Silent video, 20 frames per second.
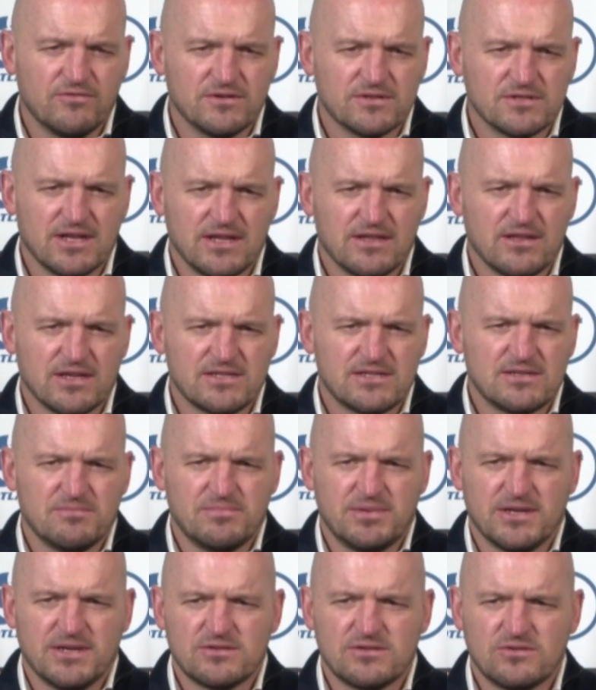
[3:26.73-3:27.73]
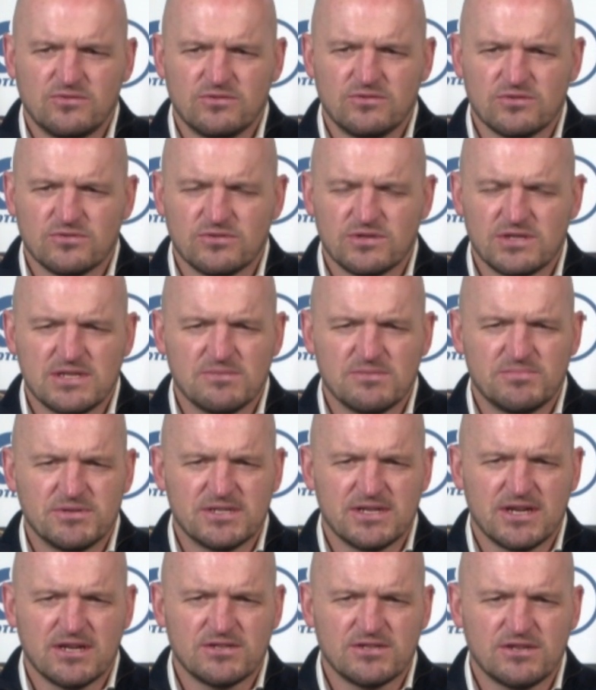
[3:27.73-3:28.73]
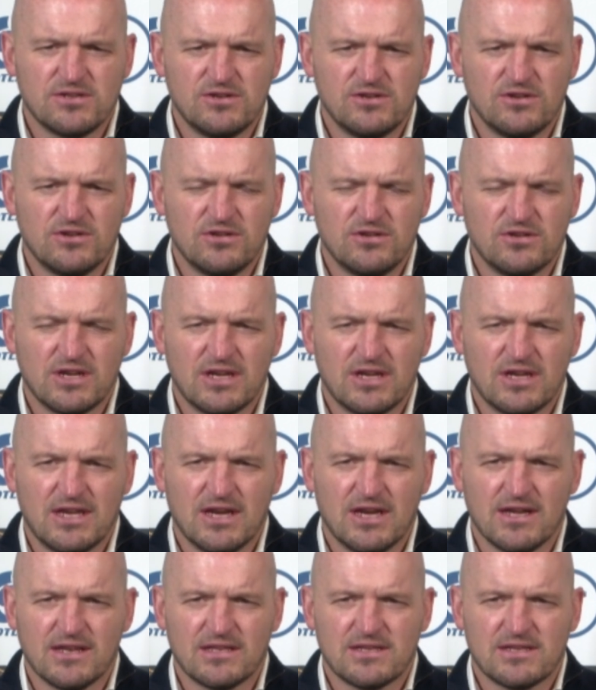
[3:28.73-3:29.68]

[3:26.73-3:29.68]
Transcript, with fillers: Like that's the best two sources of possession you, you can get.